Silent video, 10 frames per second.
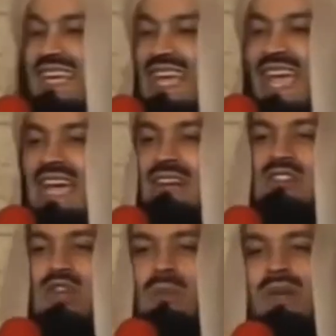he had
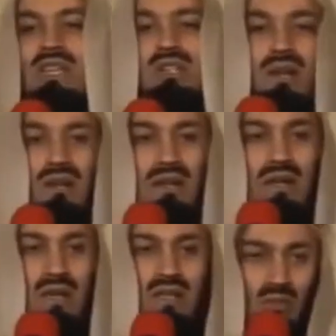so many children,
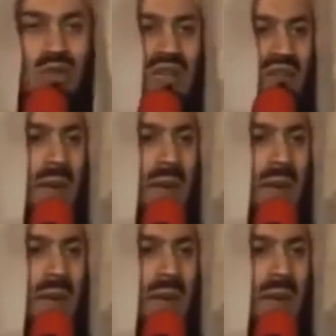this wouldn't